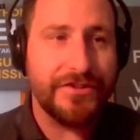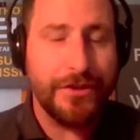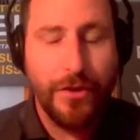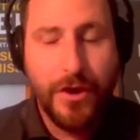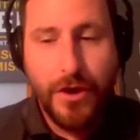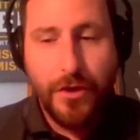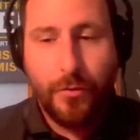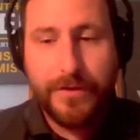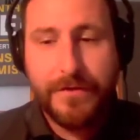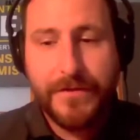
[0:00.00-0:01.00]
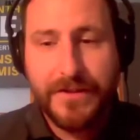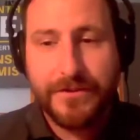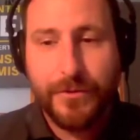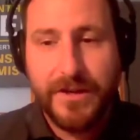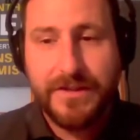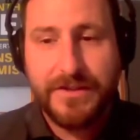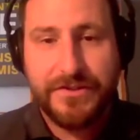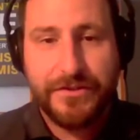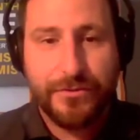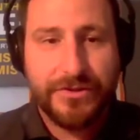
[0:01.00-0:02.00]
So one of the things that we need to
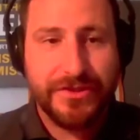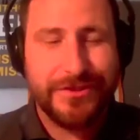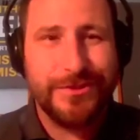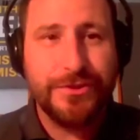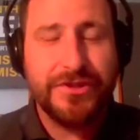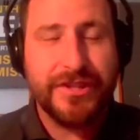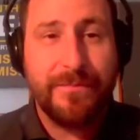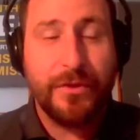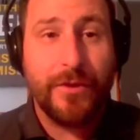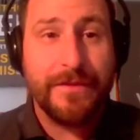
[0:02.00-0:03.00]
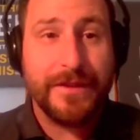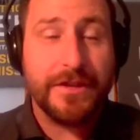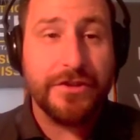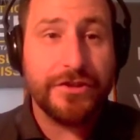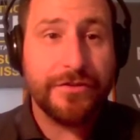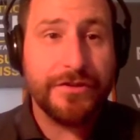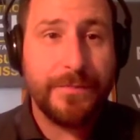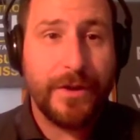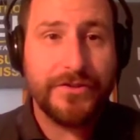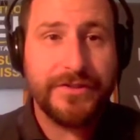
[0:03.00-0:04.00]
do is just loosen up the way that
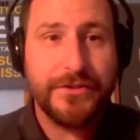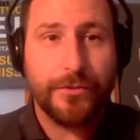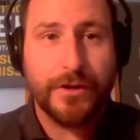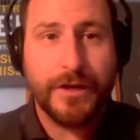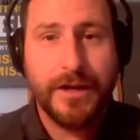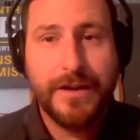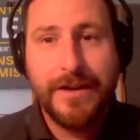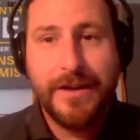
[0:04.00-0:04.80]
insurance policies work.